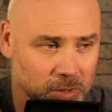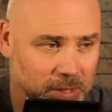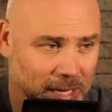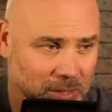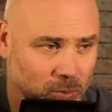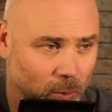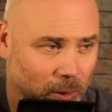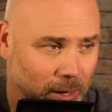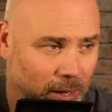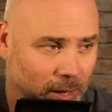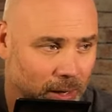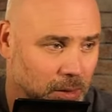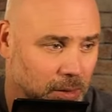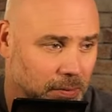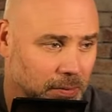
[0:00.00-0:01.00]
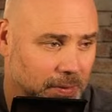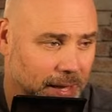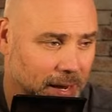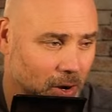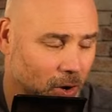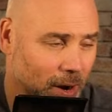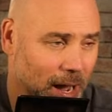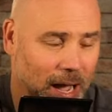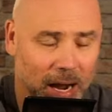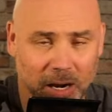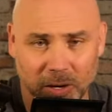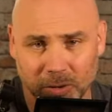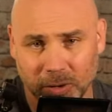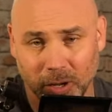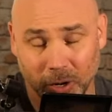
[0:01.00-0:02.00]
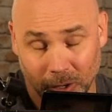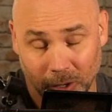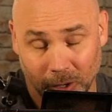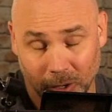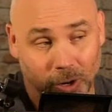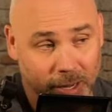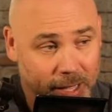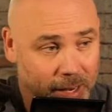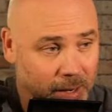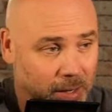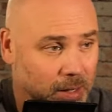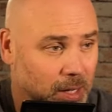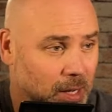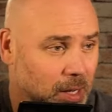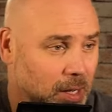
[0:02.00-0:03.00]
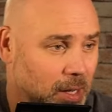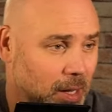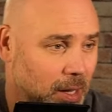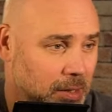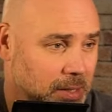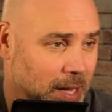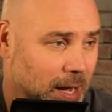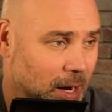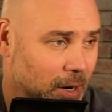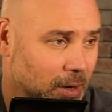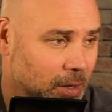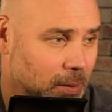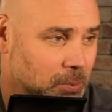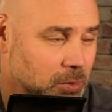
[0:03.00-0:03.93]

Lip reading: that's where they are hired or are headed to hire him.